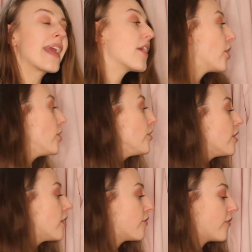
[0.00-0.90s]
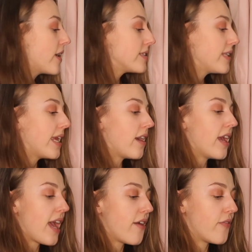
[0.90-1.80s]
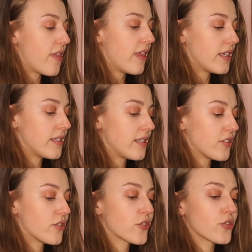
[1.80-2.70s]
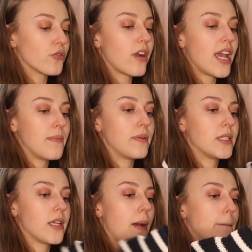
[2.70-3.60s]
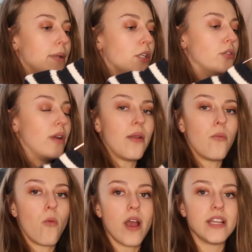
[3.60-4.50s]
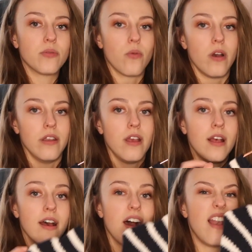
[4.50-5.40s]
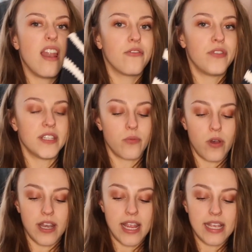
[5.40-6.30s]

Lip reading: Mango. Firstly, I have this striped blue and white one. I love this one.